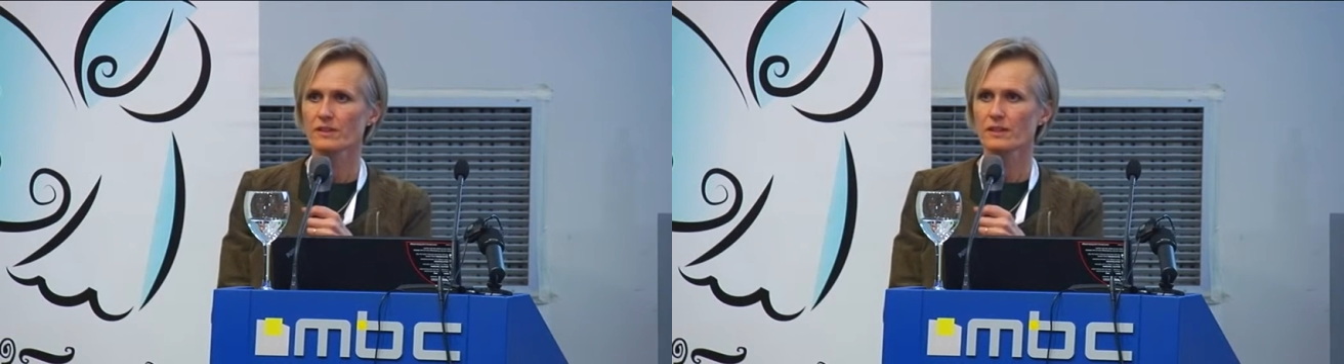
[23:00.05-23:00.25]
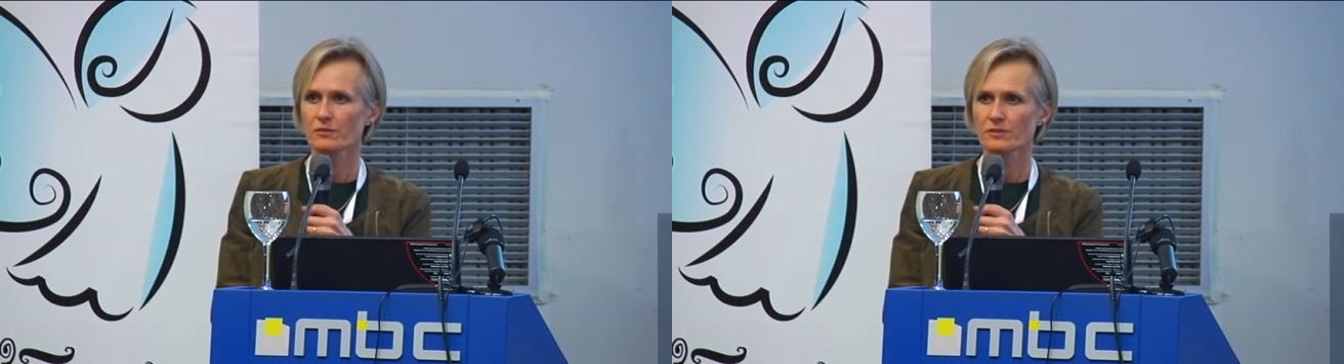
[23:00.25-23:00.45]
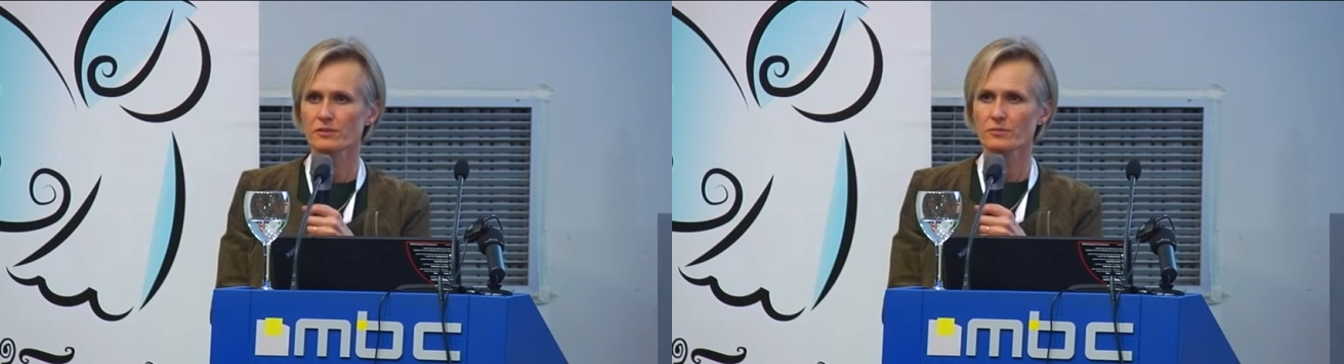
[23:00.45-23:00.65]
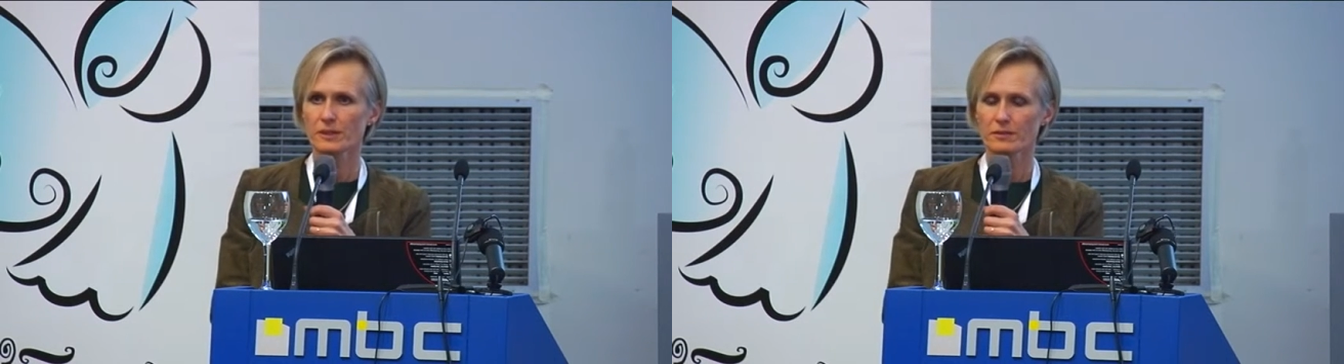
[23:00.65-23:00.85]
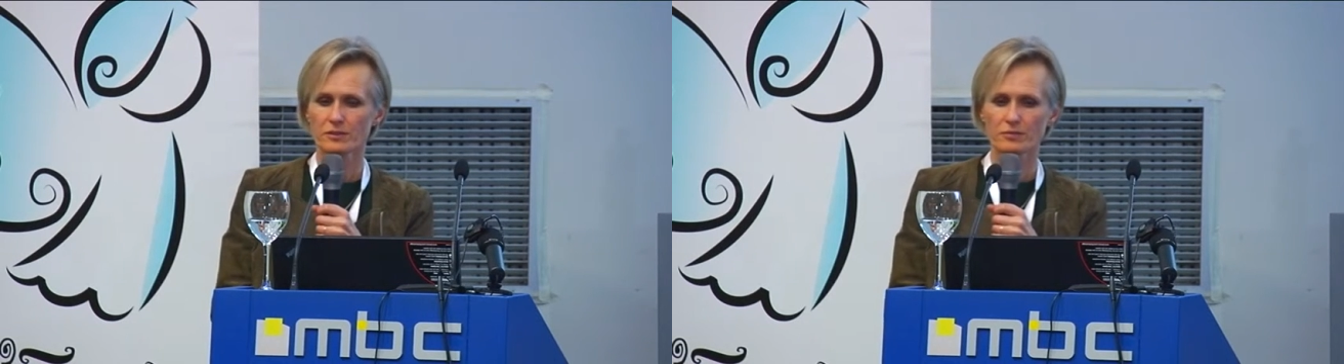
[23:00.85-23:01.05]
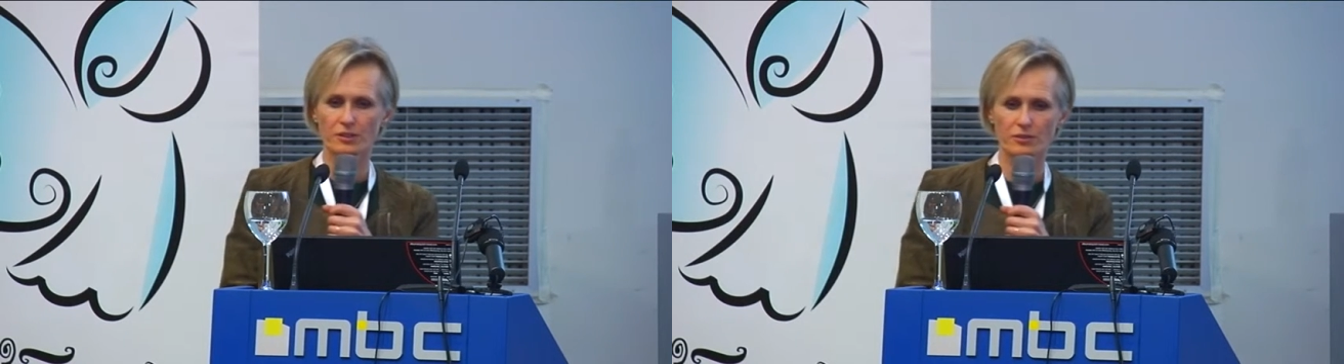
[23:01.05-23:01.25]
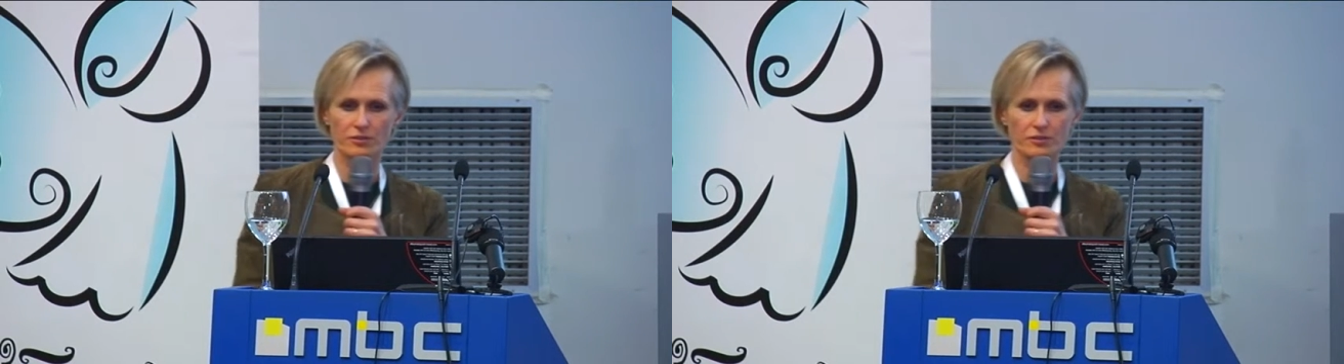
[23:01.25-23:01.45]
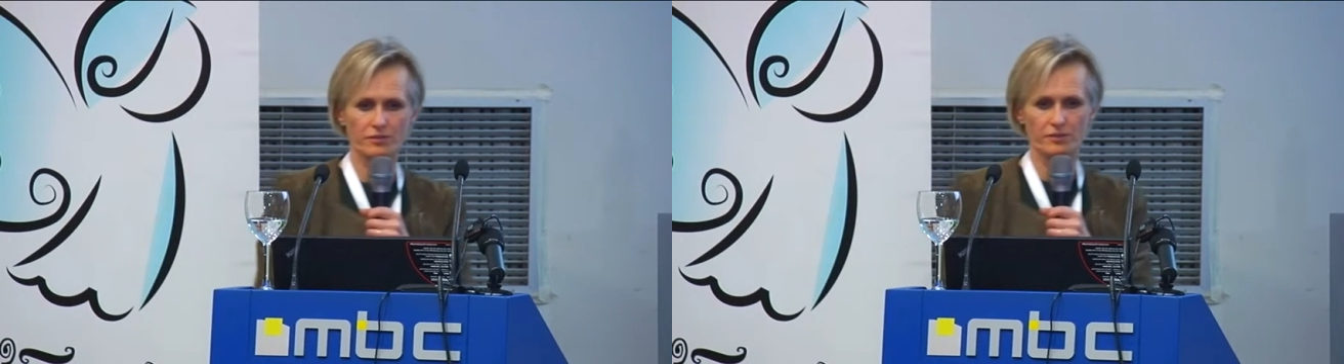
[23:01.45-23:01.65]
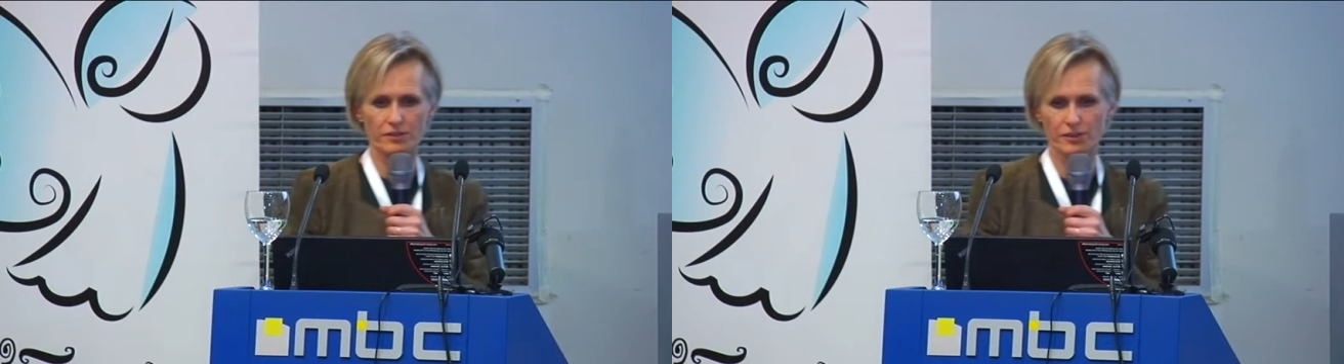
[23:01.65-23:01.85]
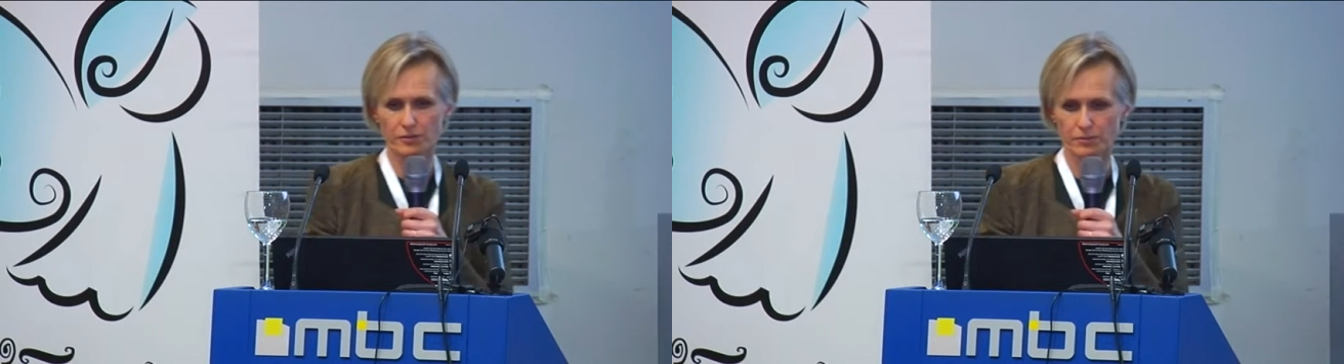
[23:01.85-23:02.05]
and they will still be able to be used for
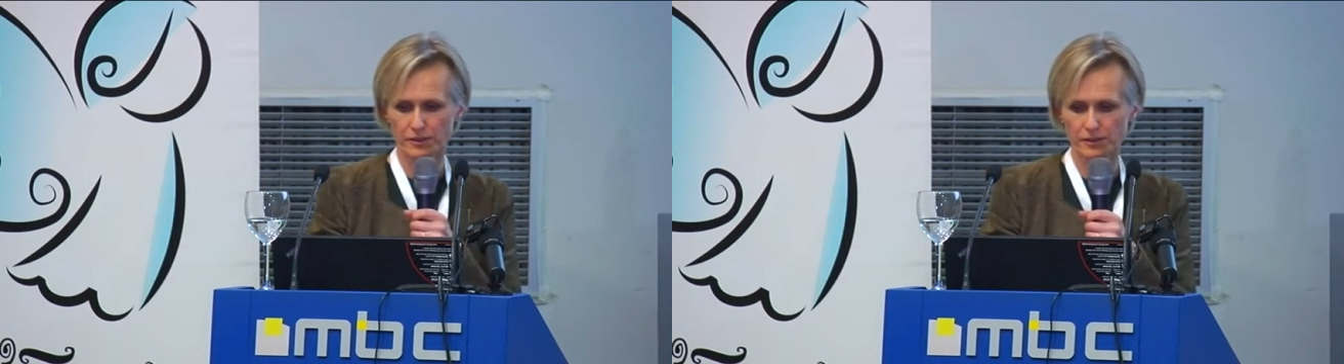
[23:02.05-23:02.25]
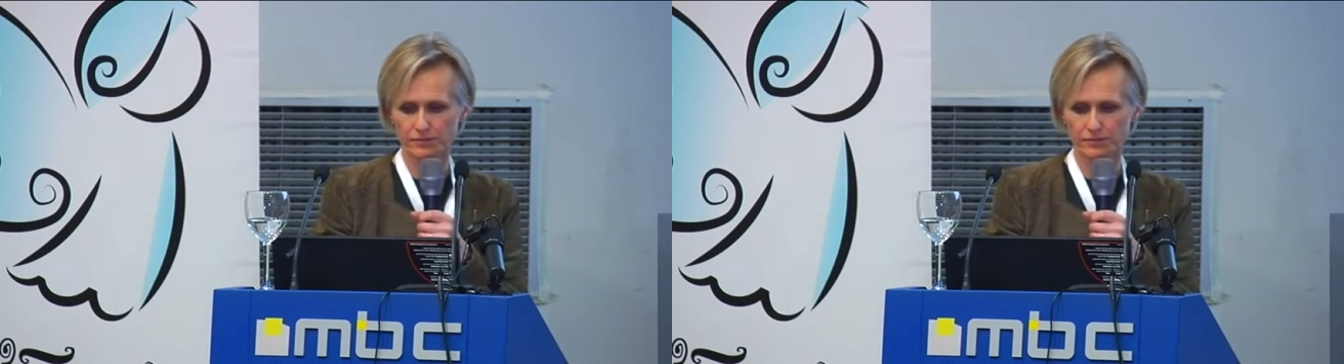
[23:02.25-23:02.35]
therapy.